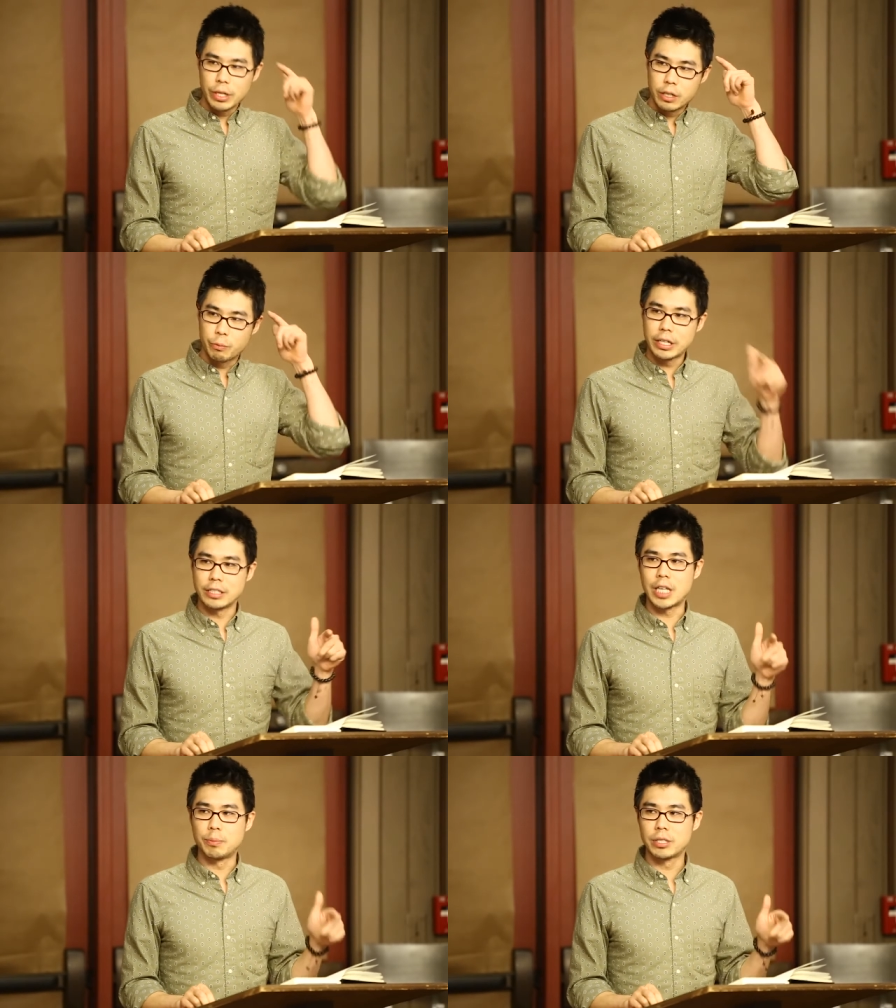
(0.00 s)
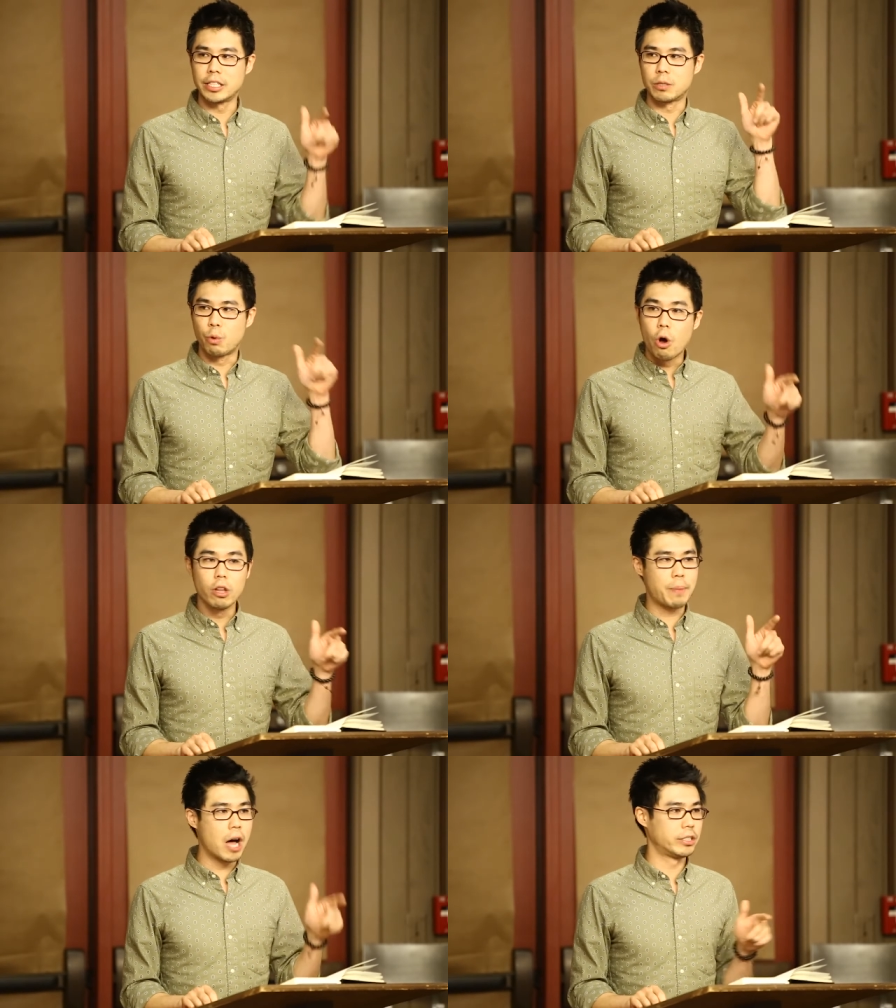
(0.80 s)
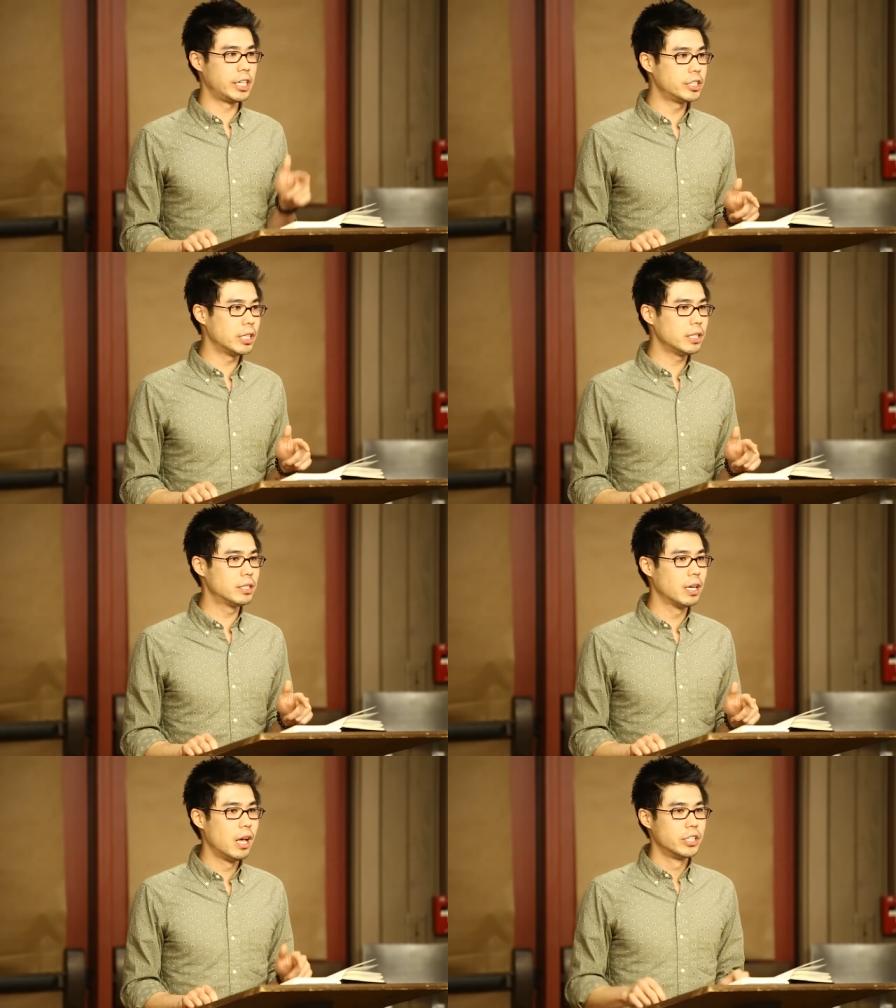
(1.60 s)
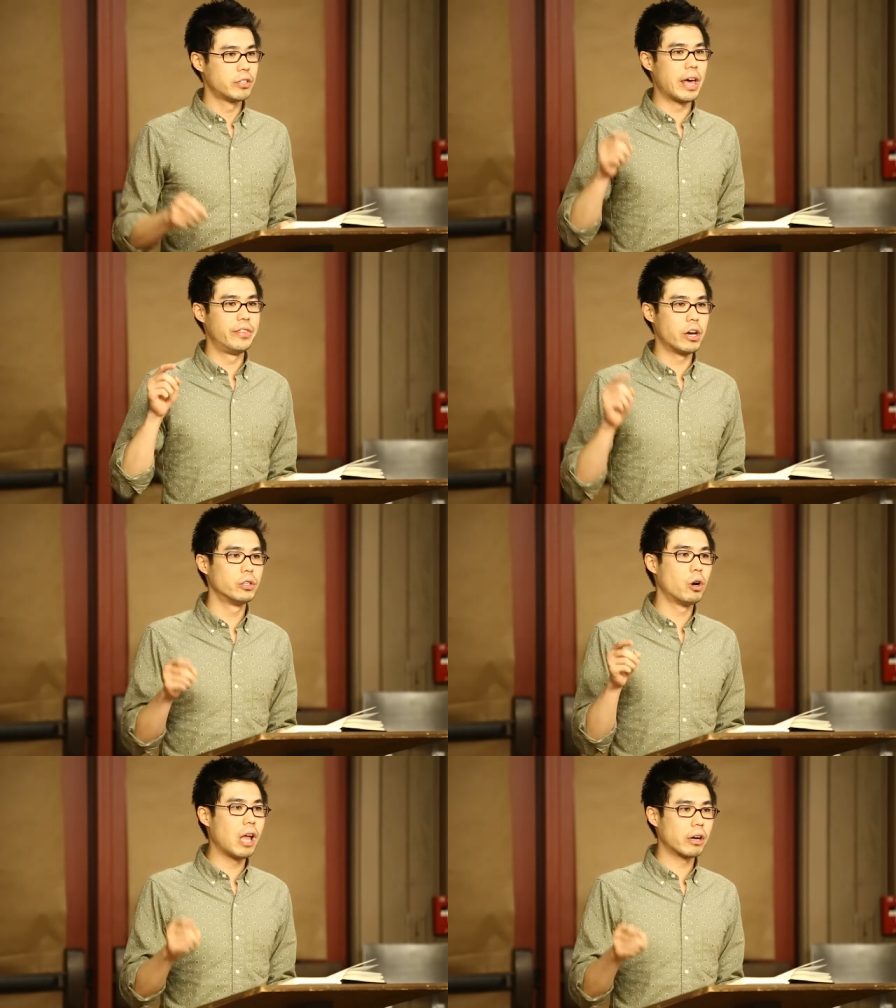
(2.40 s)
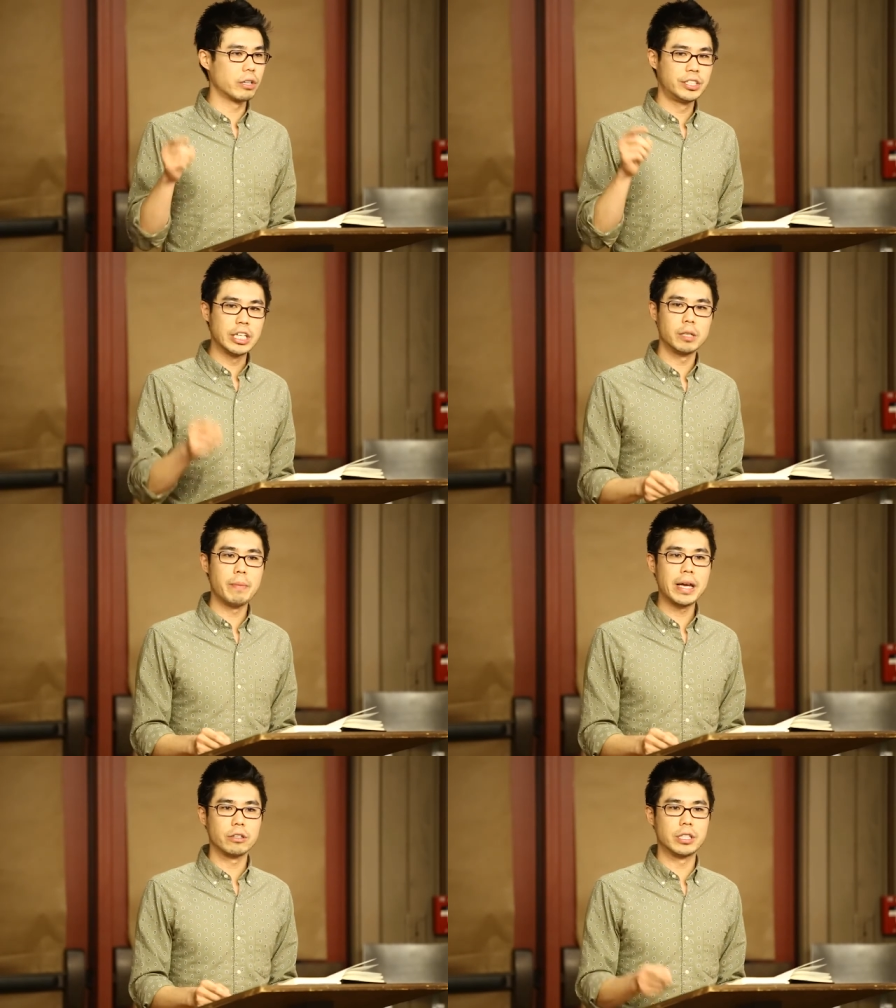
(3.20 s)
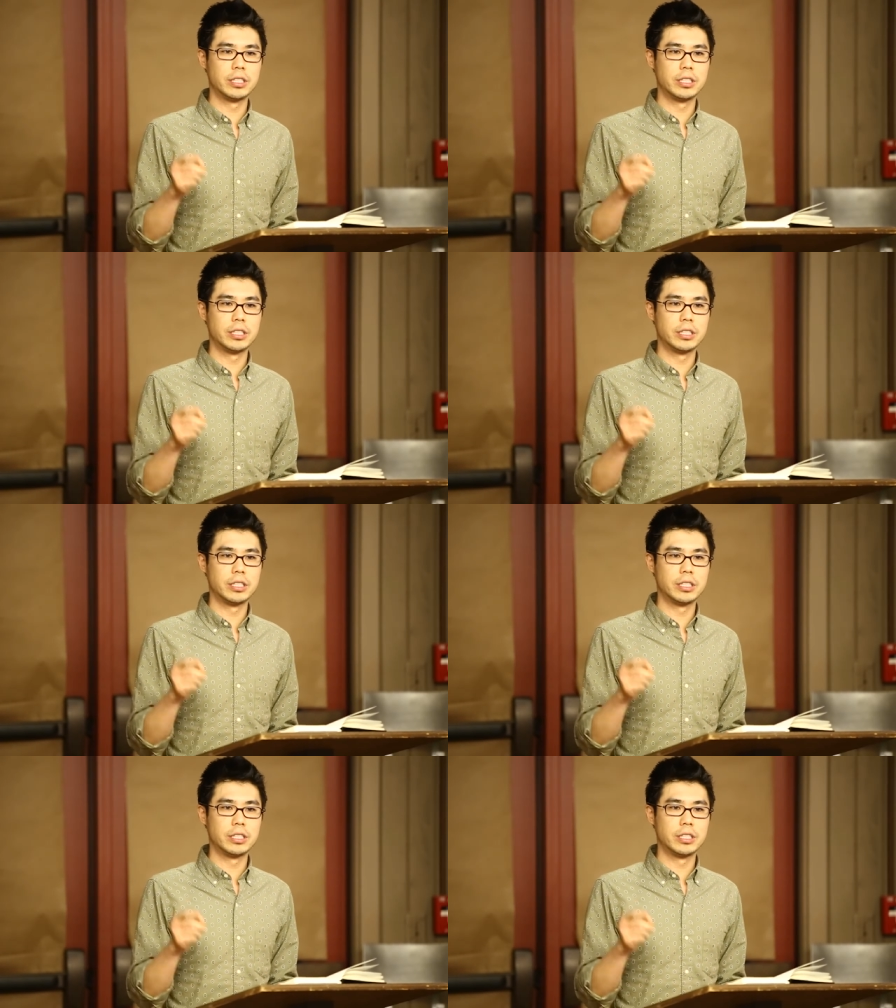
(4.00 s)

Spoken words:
we need to reconceptualize the role of politicians so that they're no longer decision makers.